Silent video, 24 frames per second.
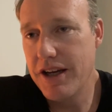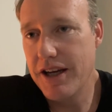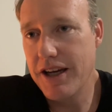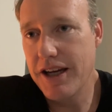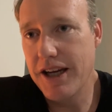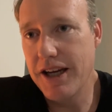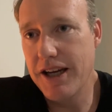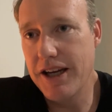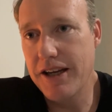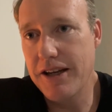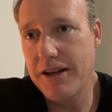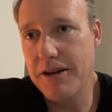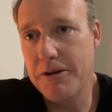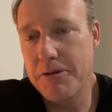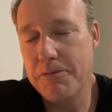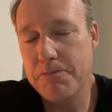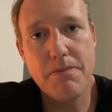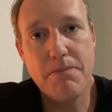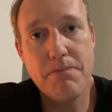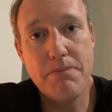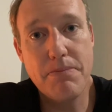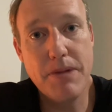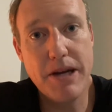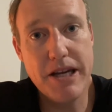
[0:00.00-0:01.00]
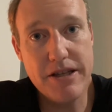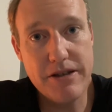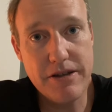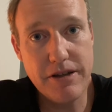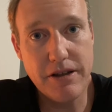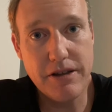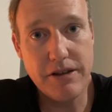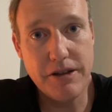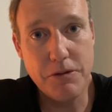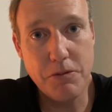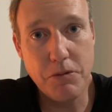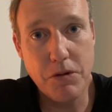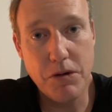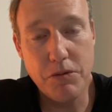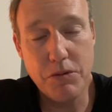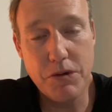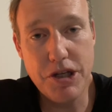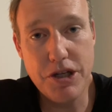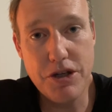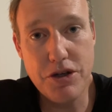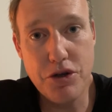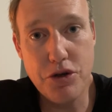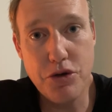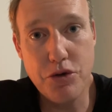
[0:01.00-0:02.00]
And basically what we
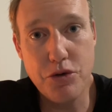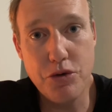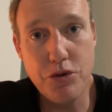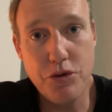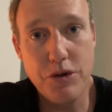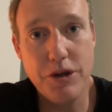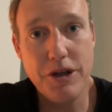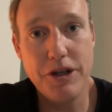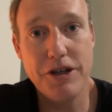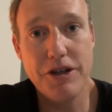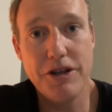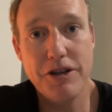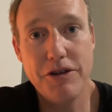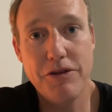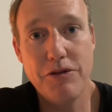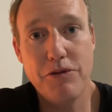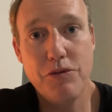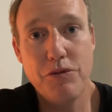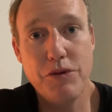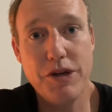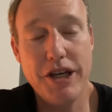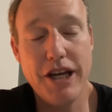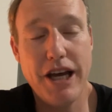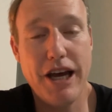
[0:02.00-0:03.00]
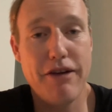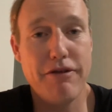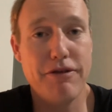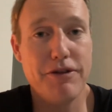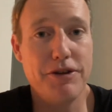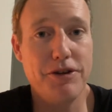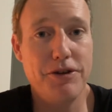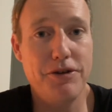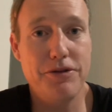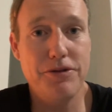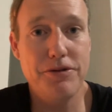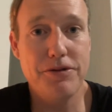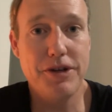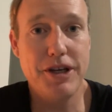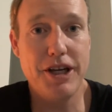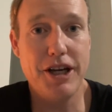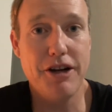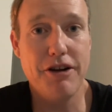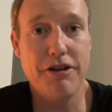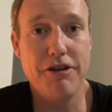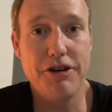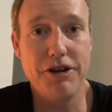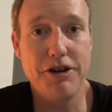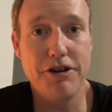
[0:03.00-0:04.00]
do is we have a little
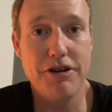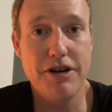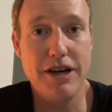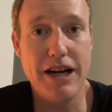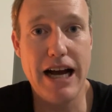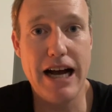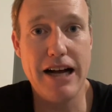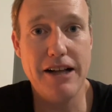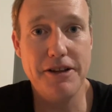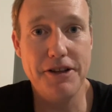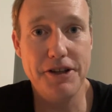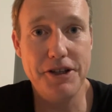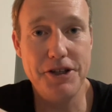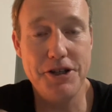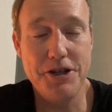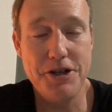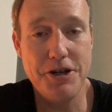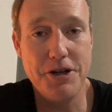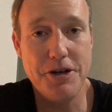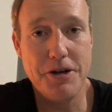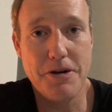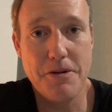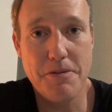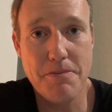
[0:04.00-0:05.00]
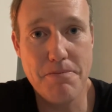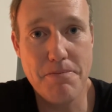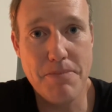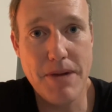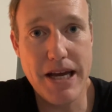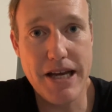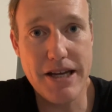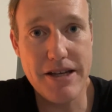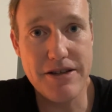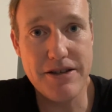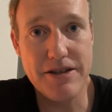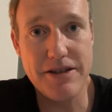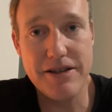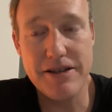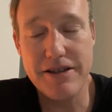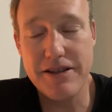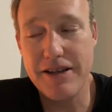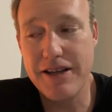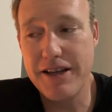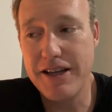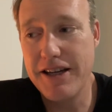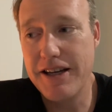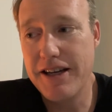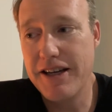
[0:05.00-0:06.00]
carrier knowledge base
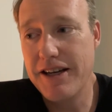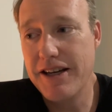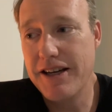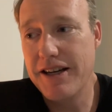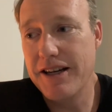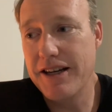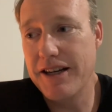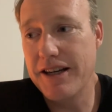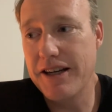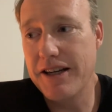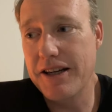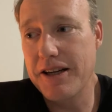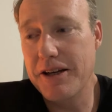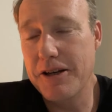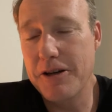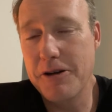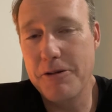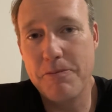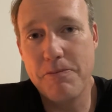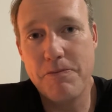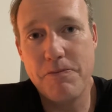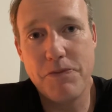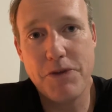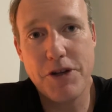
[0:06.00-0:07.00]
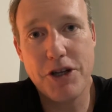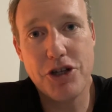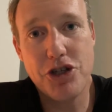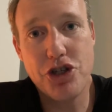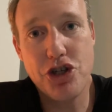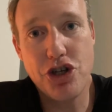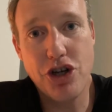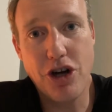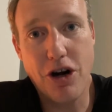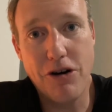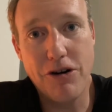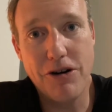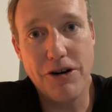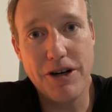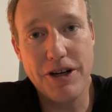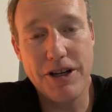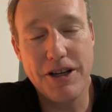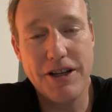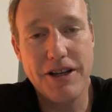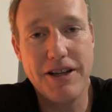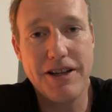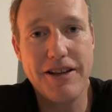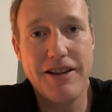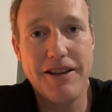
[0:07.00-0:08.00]
chart
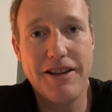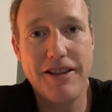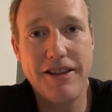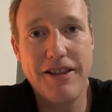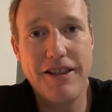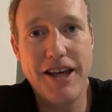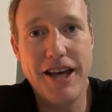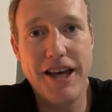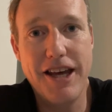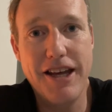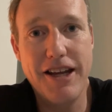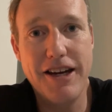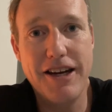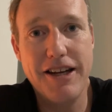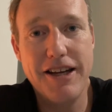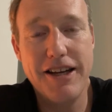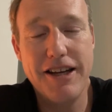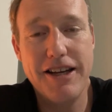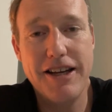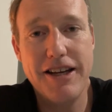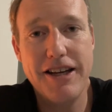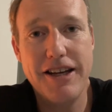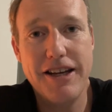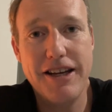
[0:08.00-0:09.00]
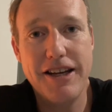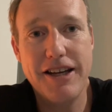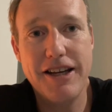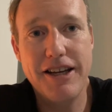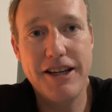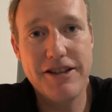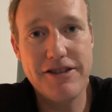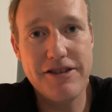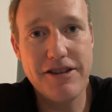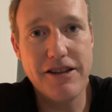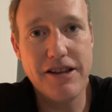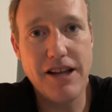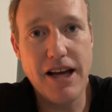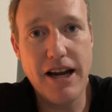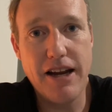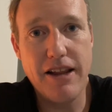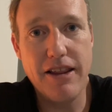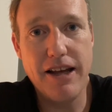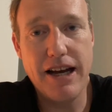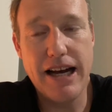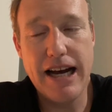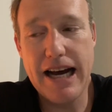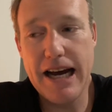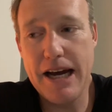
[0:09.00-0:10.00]
that hits a lot of
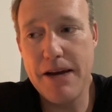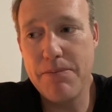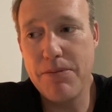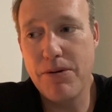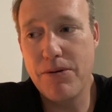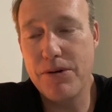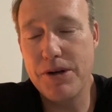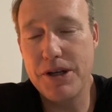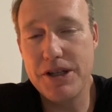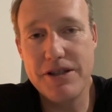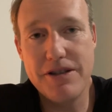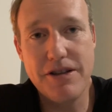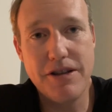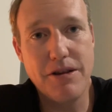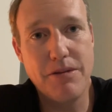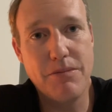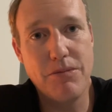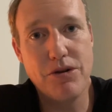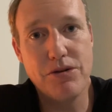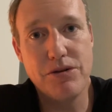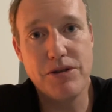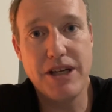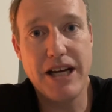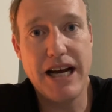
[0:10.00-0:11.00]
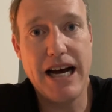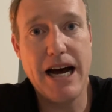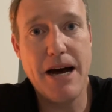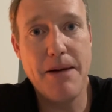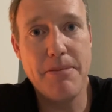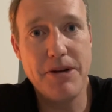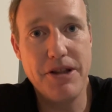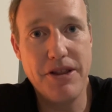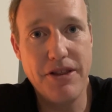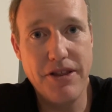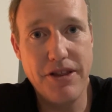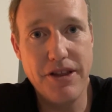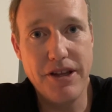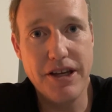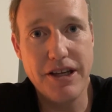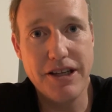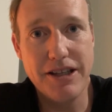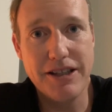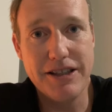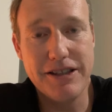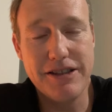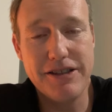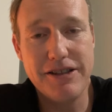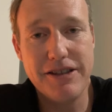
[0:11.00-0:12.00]
the high points and the most common
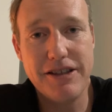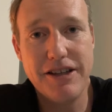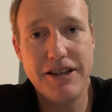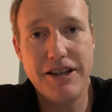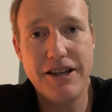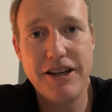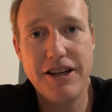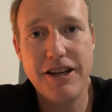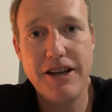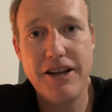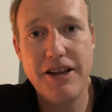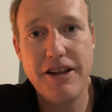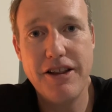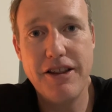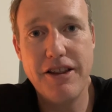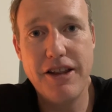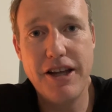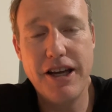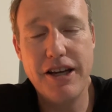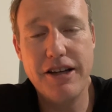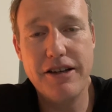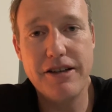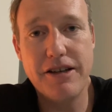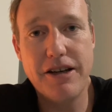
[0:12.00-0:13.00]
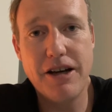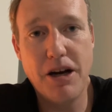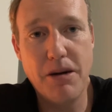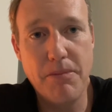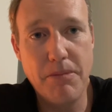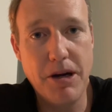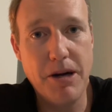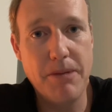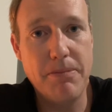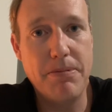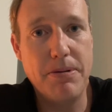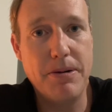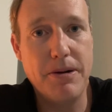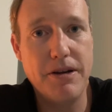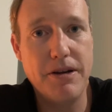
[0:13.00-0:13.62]
things that come up